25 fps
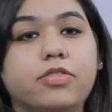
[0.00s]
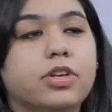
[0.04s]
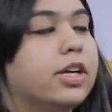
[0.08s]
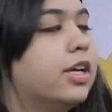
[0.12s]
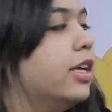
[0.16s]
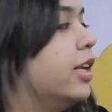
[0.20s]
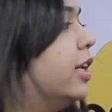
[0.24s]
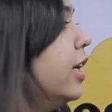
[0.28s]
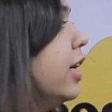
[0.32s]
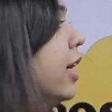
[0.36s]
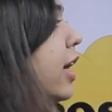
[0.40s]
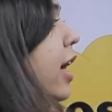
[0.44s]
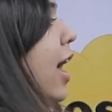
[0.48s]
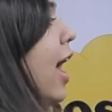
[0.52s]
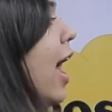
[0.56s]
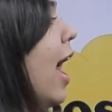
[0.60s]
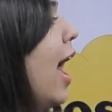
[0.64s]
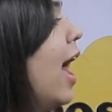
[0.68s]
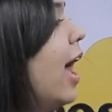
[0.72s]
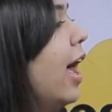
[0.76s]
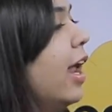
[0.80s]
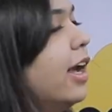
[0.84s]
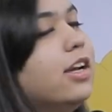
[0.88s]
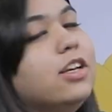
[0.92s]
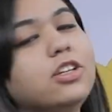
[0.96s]
degree
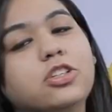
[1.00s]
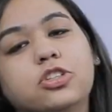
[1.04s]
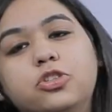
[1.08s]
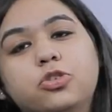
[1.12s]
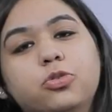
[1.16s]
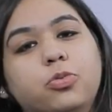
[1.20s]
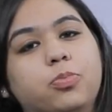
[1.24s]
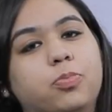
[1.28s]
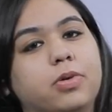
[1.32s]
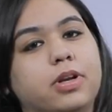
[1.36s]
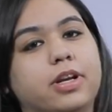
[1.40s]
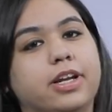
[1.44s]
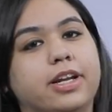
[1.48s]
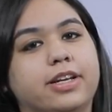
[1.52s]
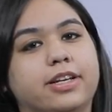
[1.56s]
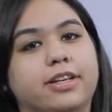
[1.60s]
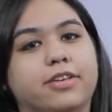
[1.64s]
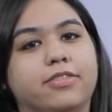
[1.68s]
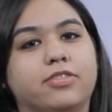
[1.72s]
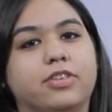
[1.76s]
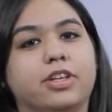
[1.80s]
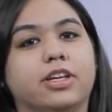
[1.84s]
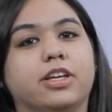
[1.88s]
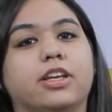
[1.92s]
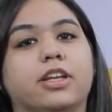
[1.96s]
and
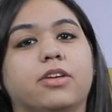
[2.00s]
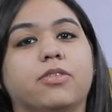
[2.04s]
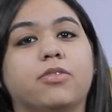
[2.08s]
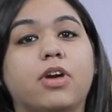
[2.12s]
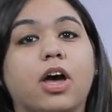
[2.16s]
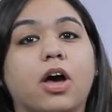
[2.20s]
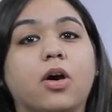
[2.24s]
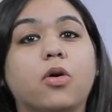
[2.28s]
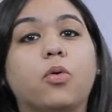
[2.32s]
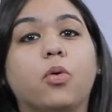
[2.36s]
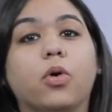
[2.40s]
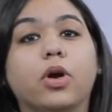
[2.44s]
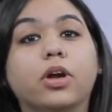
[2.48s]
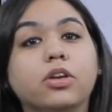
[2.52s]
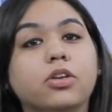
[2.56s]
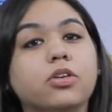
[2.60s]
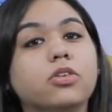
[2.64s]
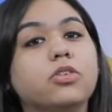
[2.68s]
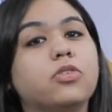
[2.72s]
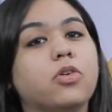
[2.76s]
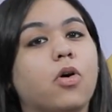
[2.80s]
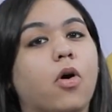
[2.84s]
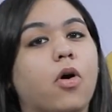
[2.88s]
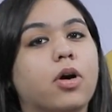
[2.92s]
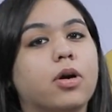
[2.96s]
superlative degree. We are going to
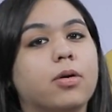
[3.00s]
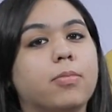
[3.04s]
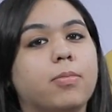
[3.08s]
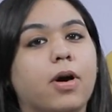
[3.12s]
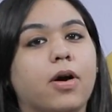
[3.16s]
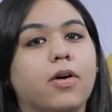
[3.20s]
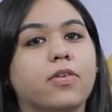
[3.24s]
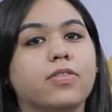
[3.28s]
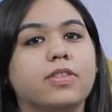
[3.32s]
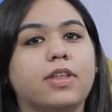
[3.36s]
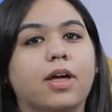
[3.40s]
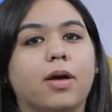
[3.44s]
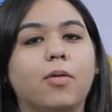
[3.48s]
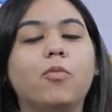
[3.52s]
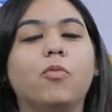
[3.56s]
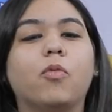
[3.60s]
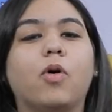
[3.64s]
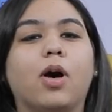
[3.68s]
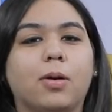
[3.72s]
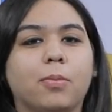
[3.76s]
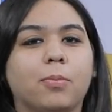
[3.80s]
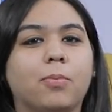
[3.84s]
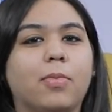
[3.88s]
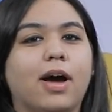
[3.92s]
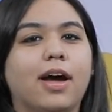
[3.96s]
talk about them
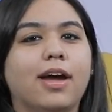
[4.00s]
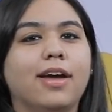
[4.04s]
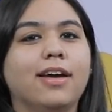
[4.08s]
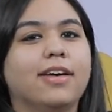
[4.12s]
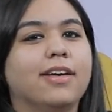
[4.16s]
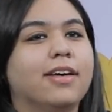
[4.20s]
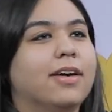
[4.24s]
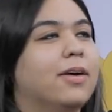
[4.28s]
one by